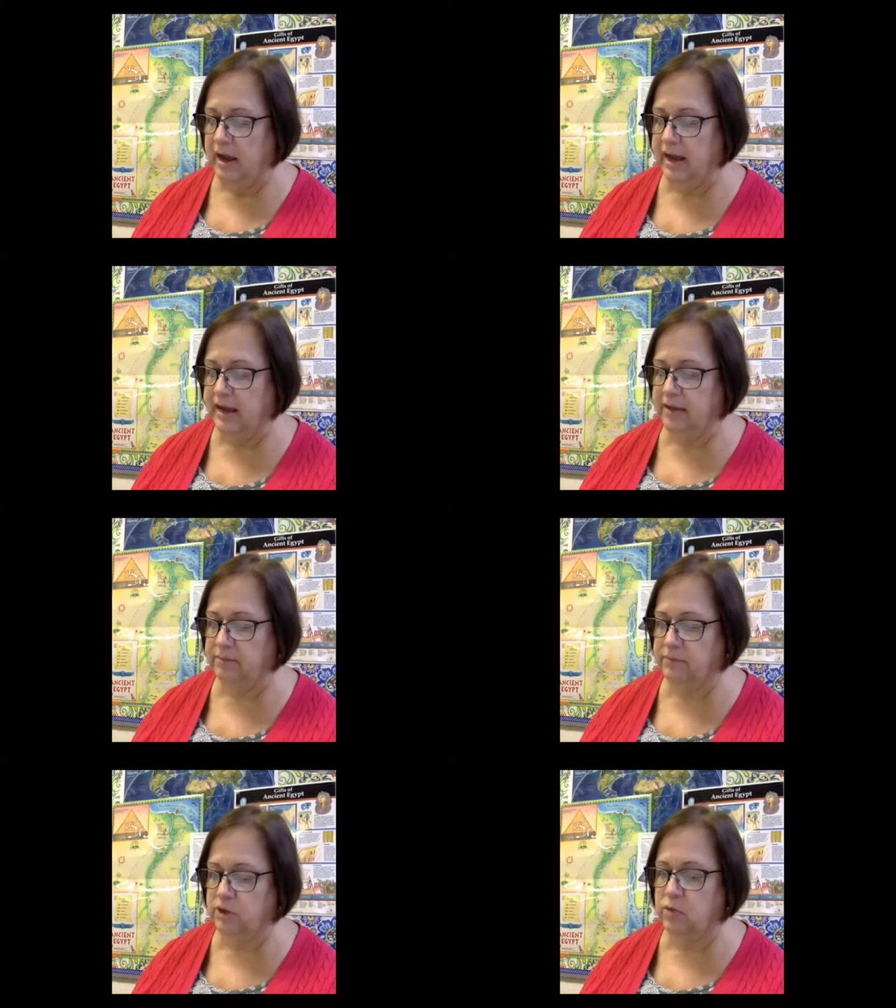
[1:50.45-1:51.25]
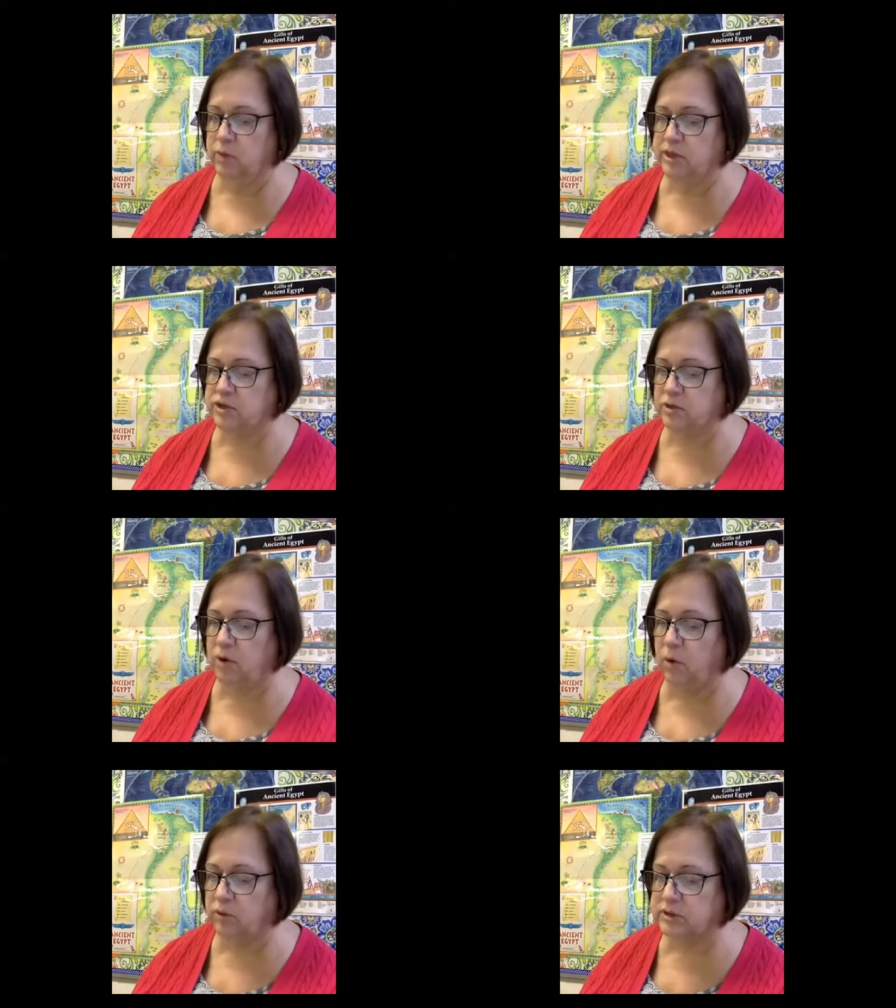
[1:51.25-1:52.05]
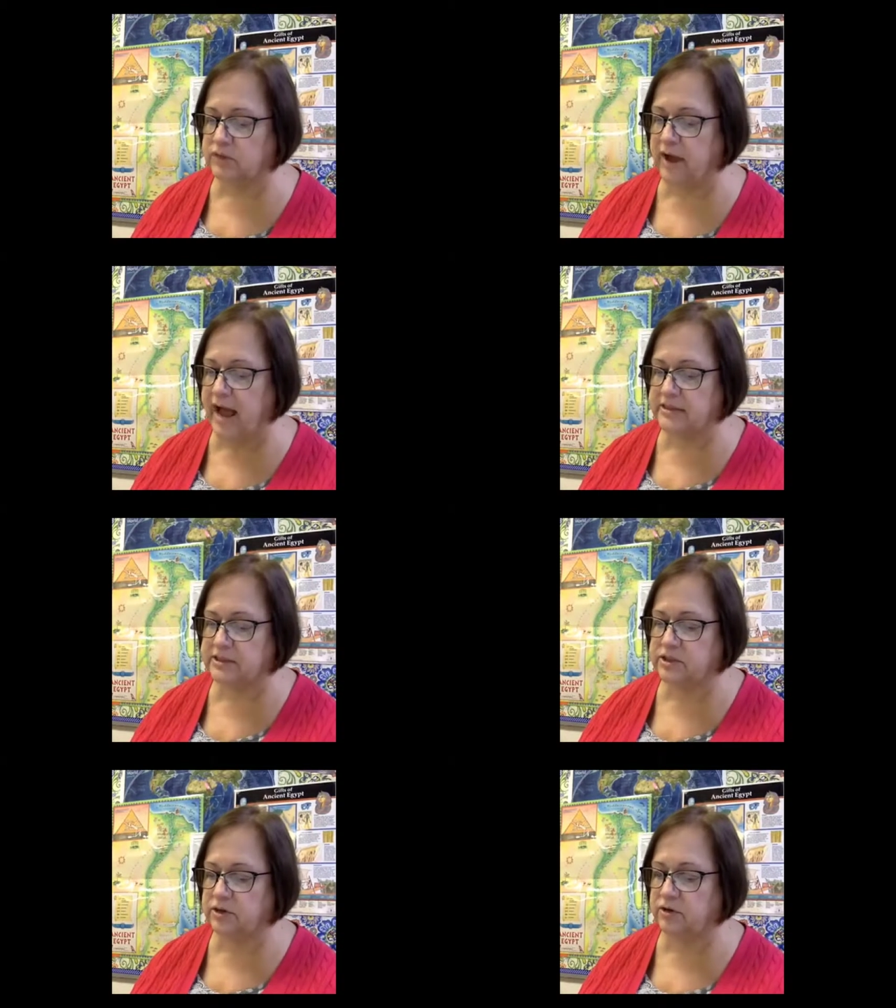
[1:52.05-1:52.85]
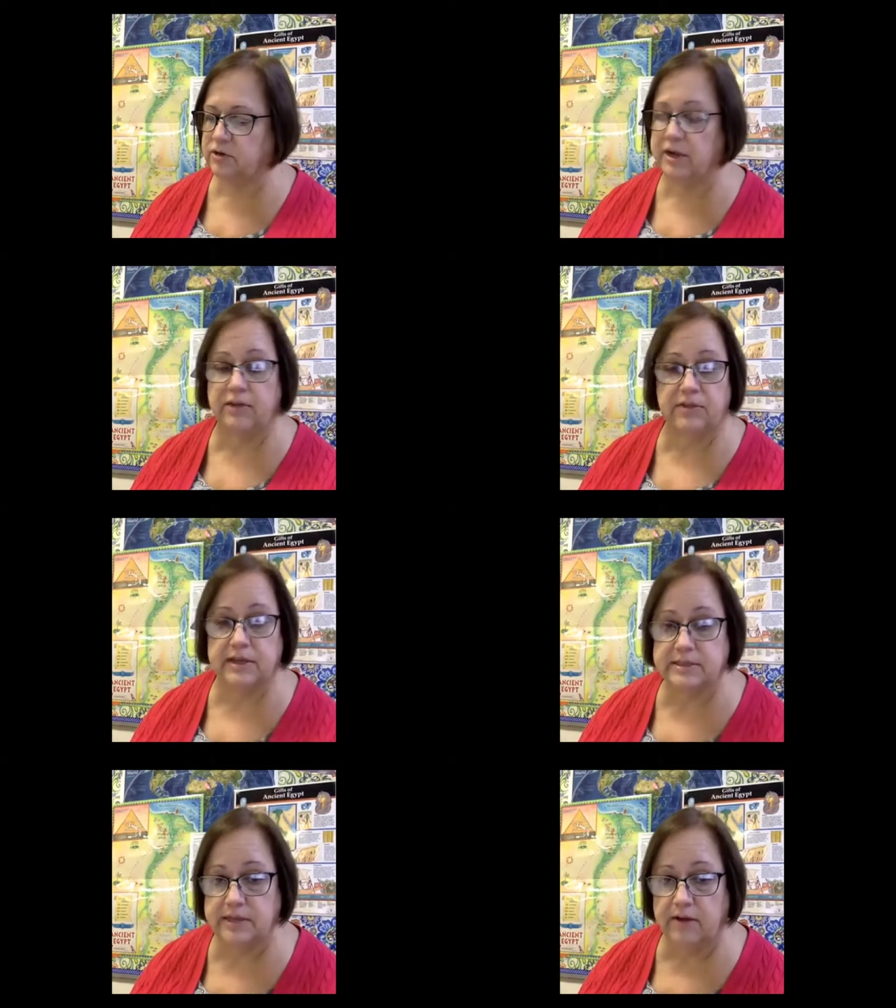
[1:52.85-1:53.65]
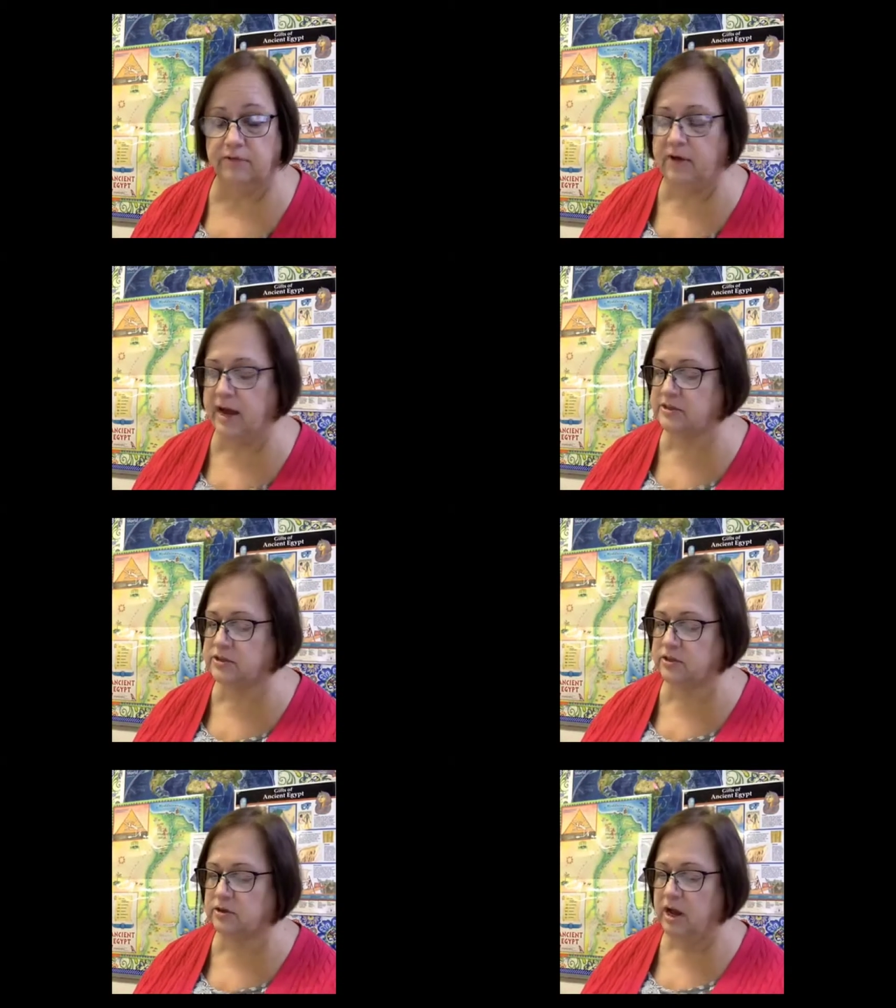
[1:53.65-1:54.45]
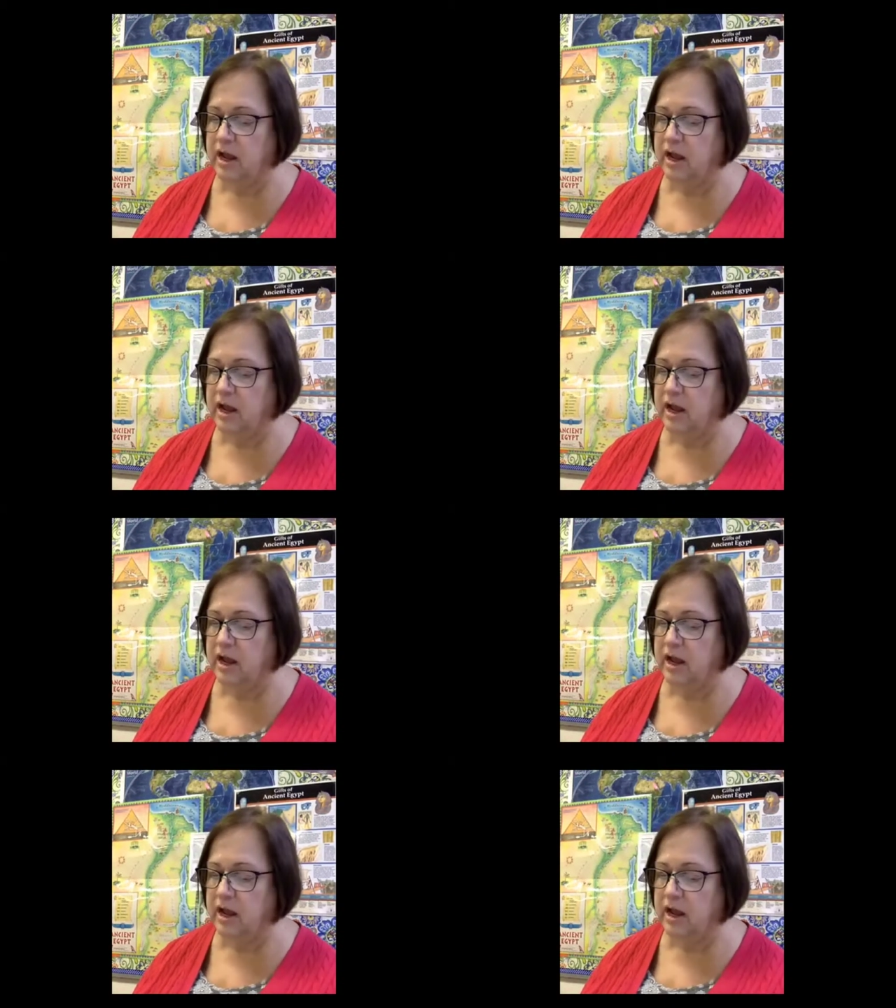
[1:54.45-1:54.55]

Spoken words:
You reach your goals faster, you get things done faster.